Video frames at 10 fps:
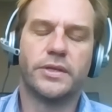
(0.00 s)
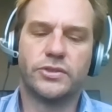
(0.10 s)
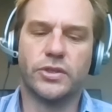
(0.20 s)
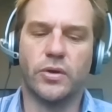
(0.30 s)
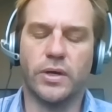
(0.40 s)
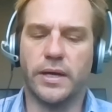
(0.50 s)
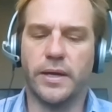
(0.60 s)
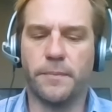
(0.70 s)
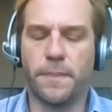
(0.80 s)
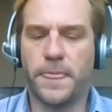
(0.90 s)
So,
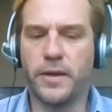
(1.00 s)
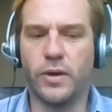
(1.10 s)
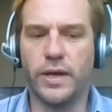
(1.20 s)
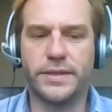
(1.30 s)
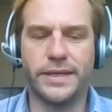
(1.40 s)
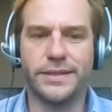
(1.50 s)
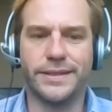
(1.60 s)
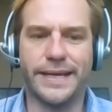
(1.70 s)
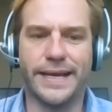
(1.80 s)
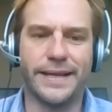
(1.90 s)
um, you know, I think
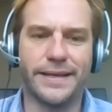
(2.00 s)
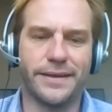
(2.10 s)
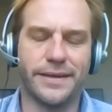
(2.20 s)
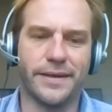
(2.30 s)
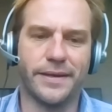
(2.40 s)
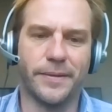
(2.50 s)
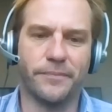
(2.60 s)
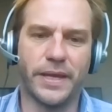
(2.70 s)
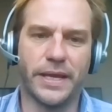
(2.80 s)
that um,